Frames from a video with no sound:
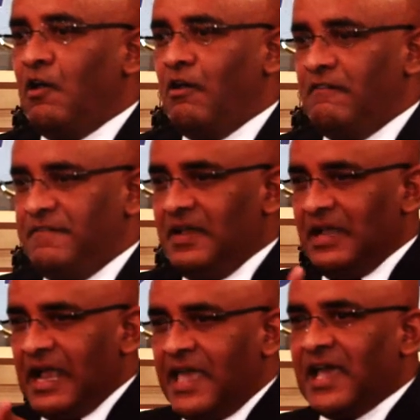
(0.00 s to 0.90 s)
of
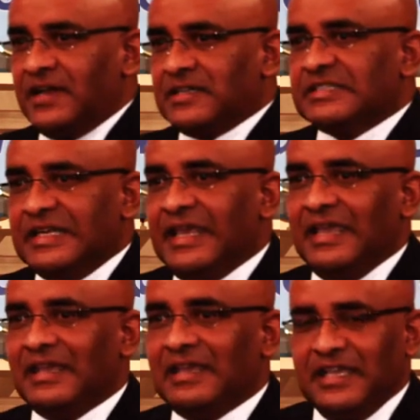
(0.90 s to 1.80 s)
Guyana today.